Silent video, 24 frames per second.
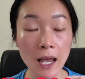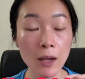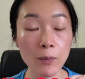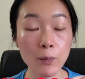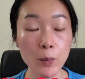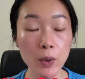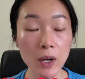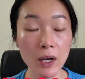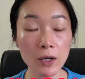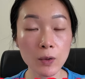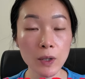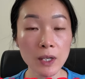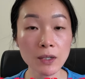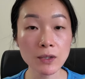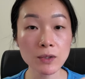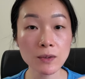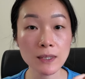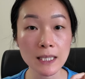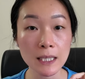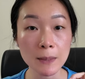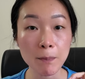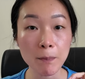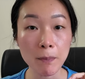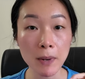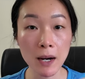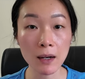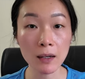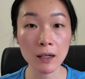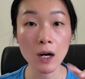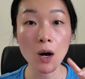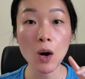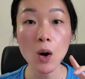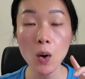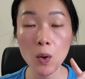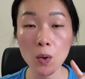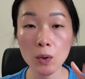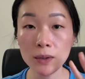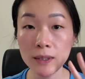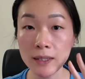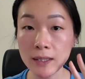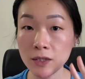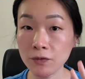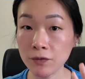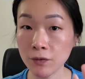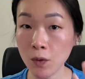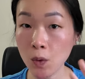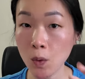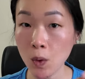and we are going to debunk all
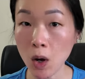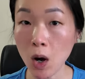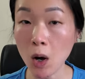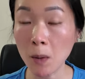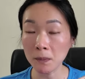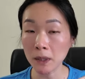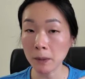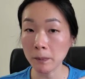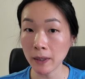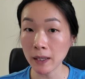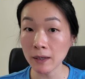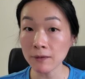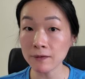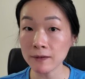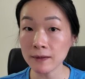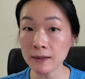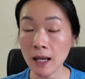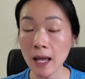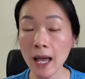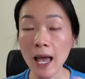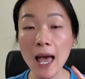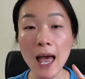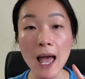these four common myths